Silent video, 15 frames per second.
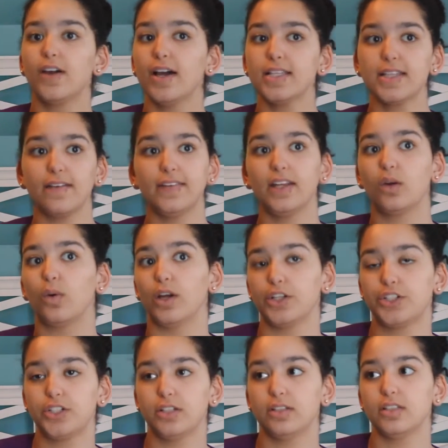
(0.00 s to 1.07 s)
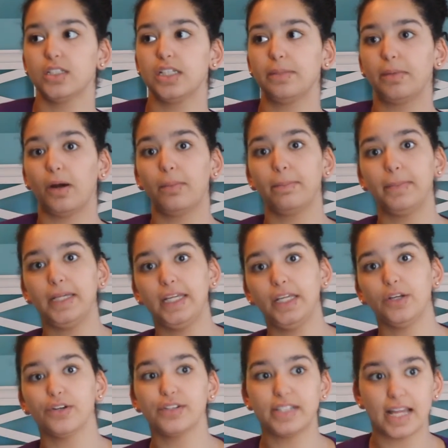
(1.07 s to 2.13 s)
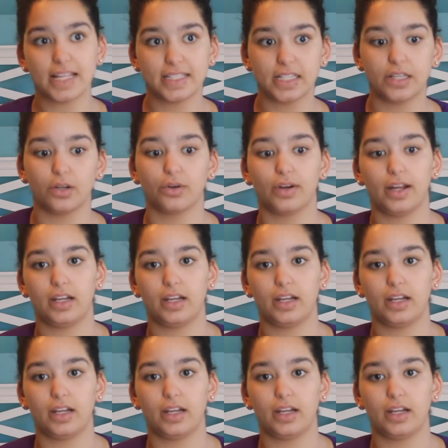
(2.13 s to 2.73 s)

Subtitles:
you guys have any questions about me or Desi or